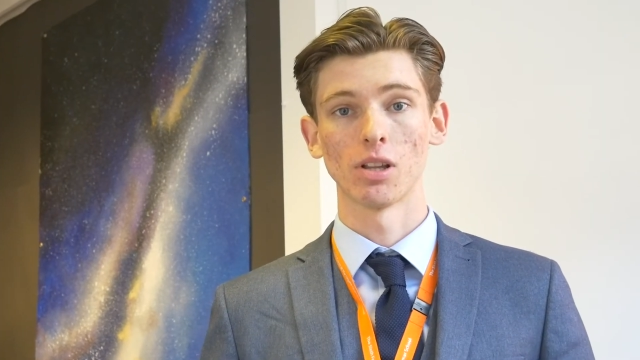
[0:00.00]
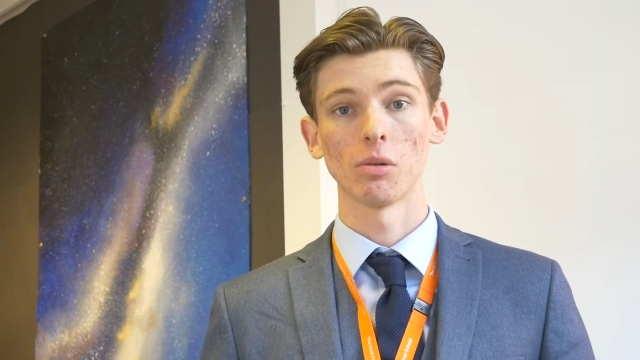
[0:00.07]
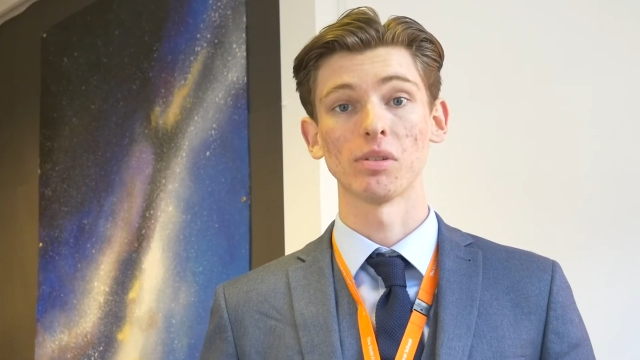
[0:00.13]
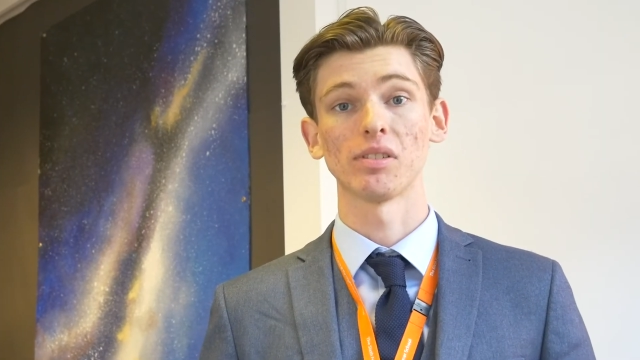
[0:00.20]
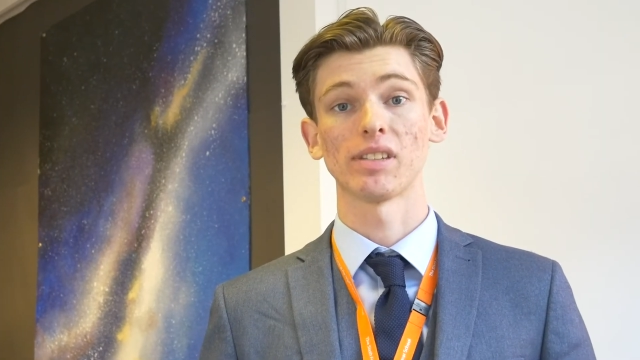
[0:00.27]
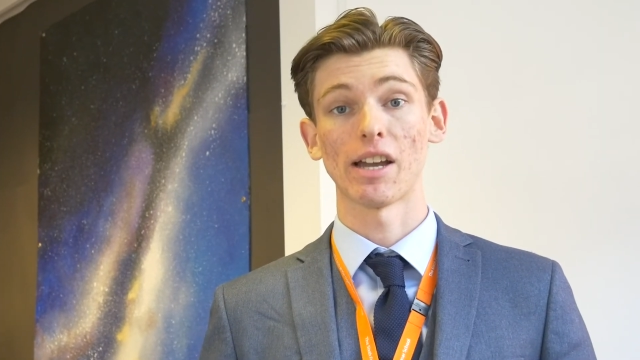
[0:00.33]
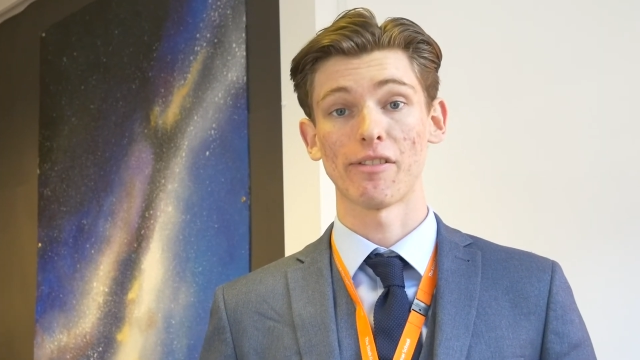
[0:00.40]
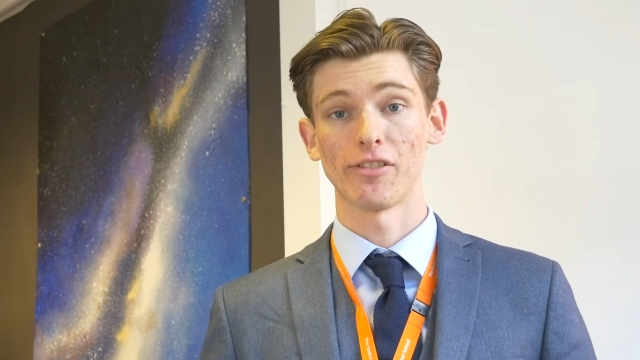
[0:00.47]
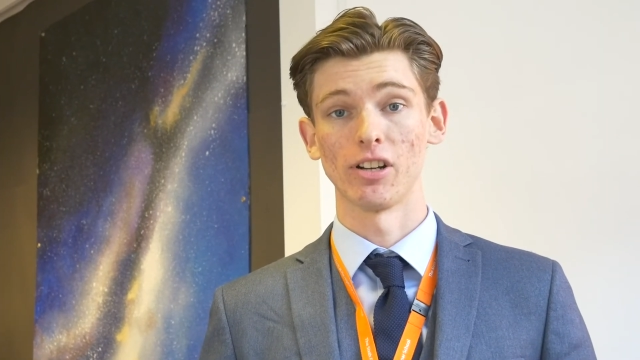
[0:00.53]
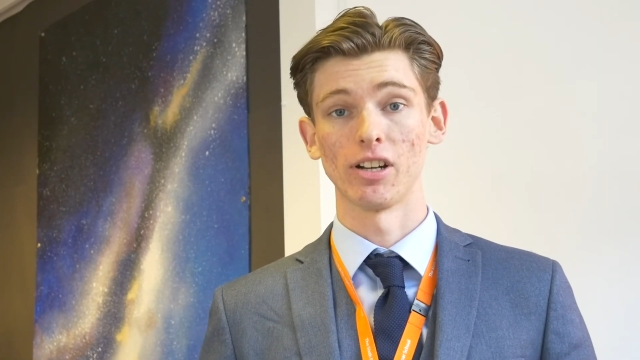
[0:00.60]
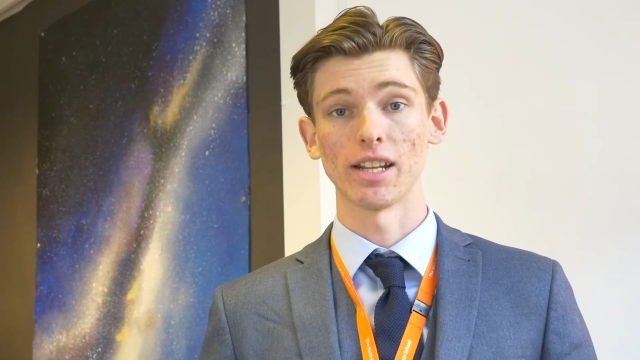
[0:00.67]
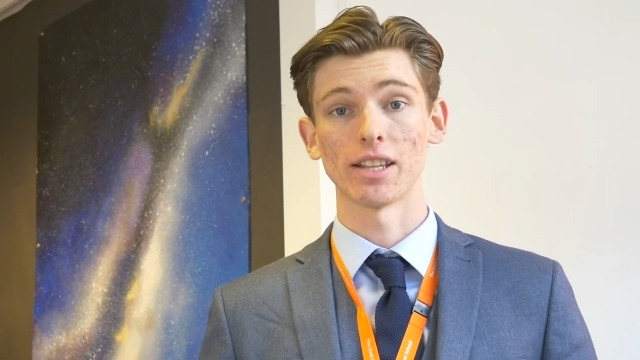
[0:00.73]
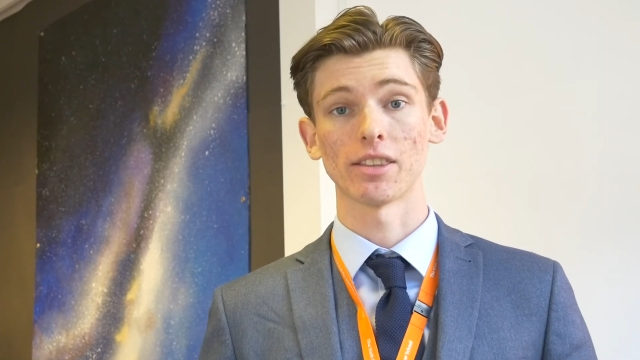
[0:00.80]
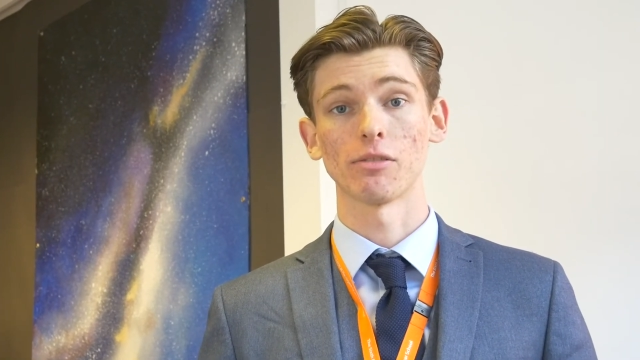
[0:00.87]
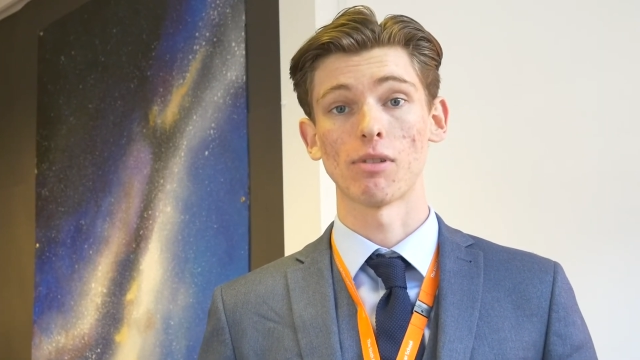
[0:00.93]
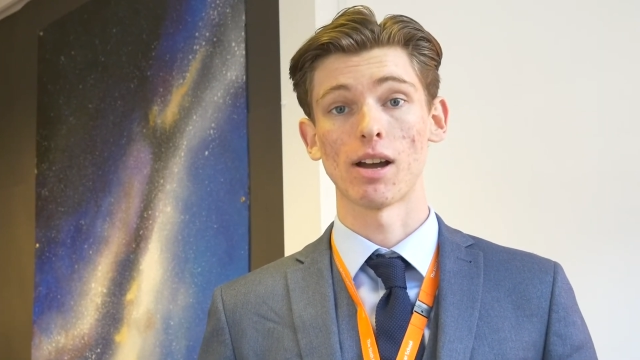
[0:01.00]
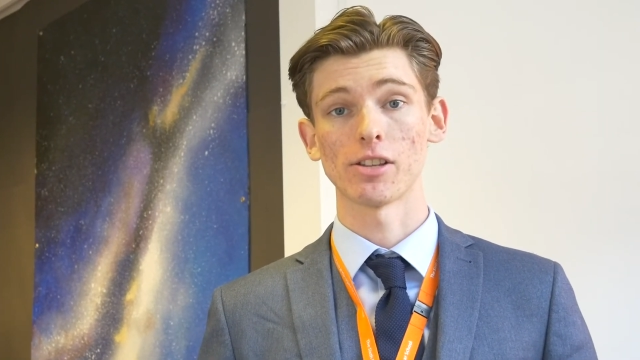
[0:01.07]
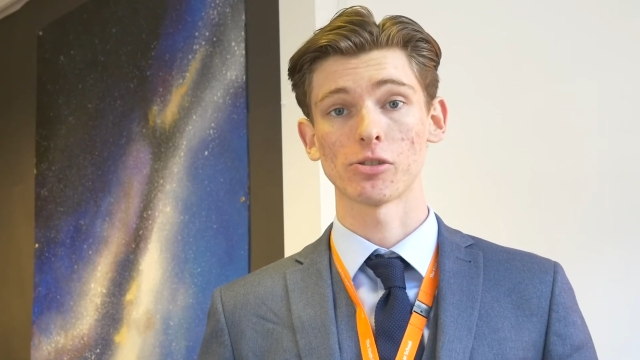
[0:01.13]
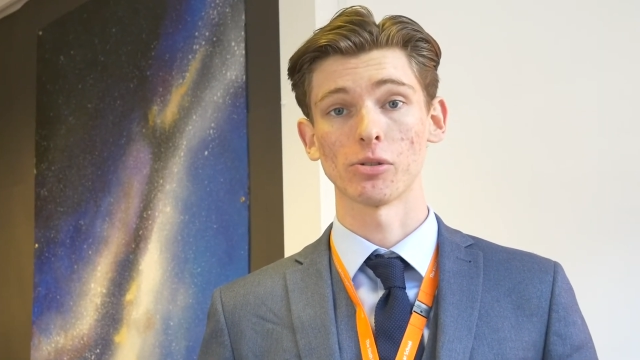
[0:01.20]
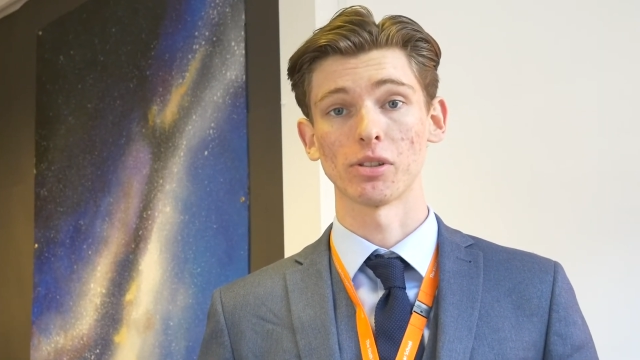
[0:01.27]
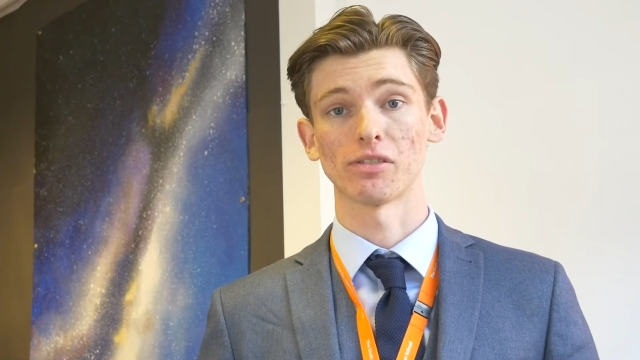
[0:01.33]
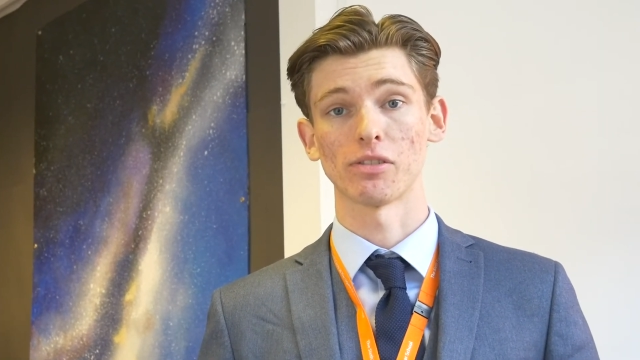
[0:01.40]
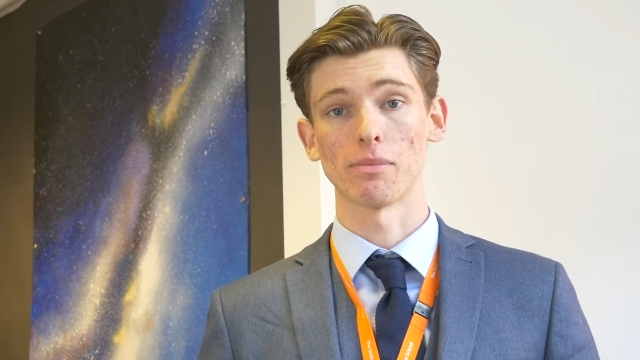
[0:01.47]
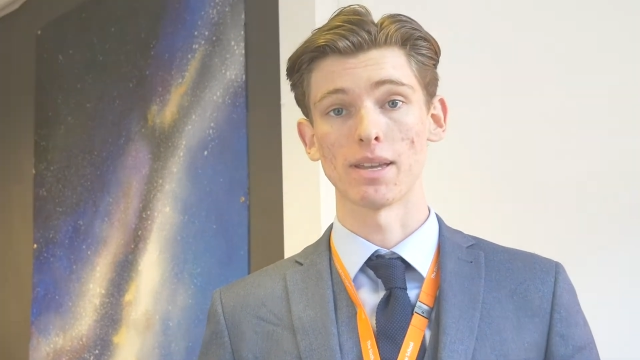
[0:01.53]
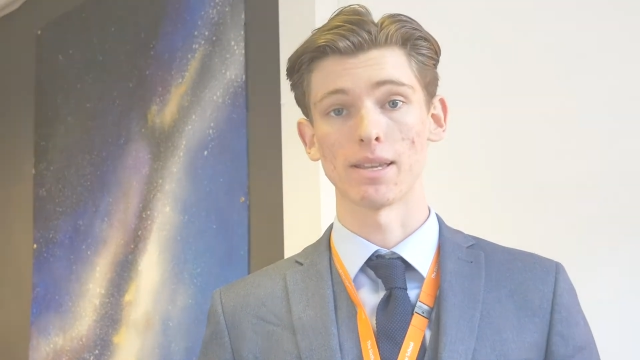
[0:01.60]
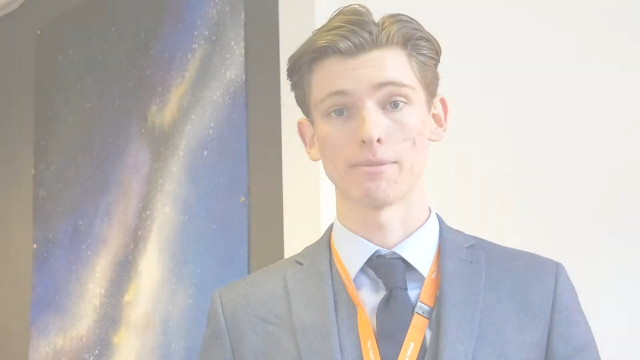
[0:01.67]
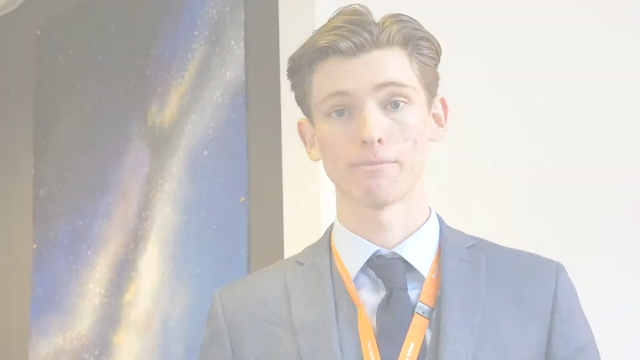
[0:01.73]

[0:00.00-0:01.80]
was definitely the right choice for me.